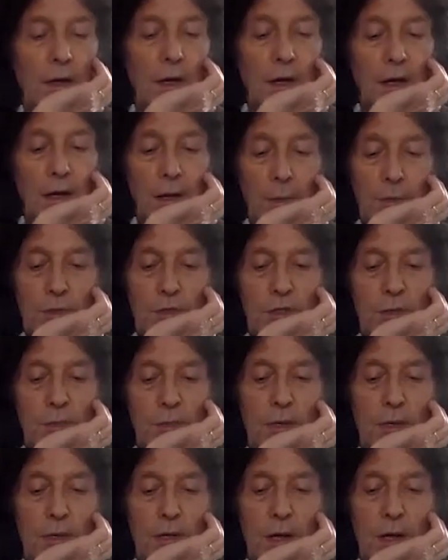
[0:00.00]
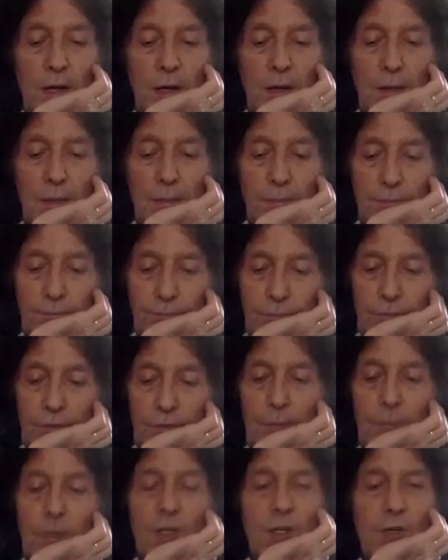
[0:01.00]
it was going to be um,
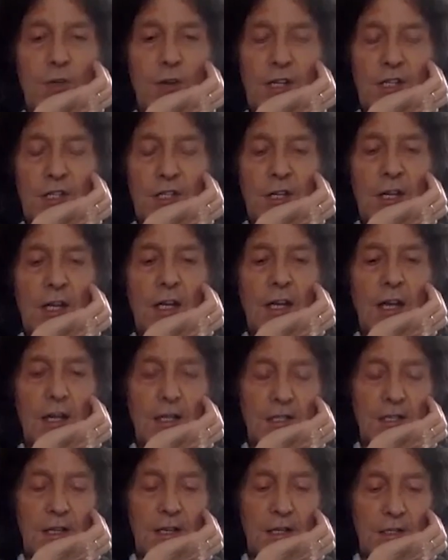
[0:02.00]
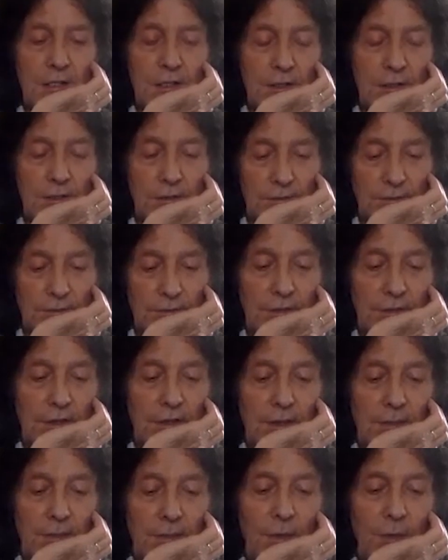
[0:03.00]
moderation in excess,
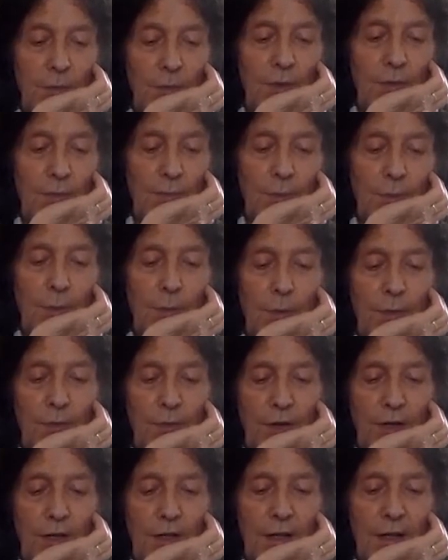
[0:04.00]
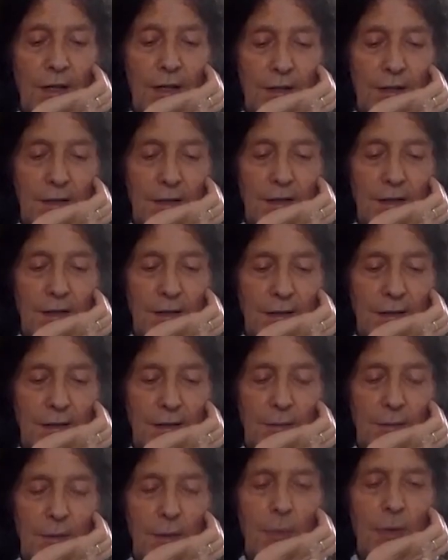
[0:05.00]
mm. but but we figured that uh,
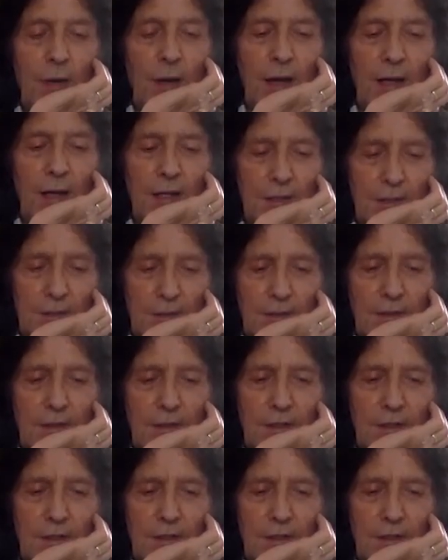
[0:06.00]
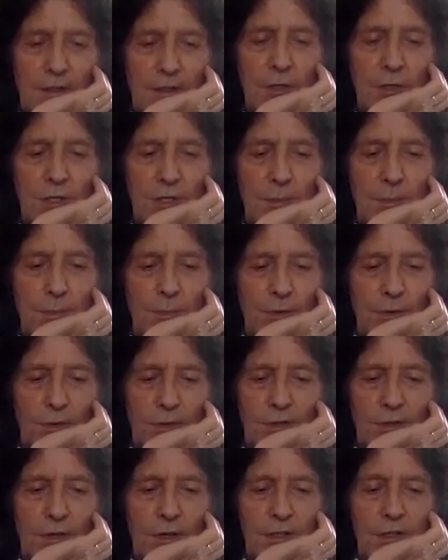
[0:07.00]
people liked something more simple.
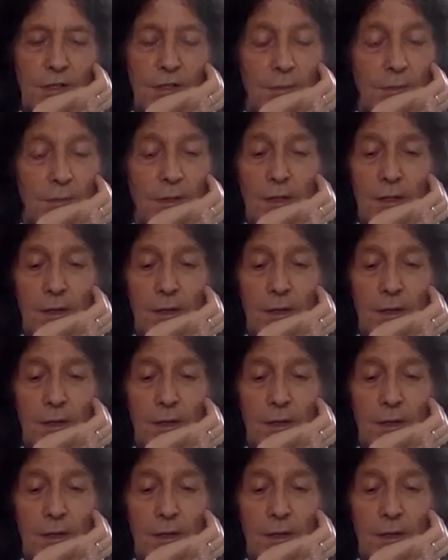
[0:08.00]
So I said, well, you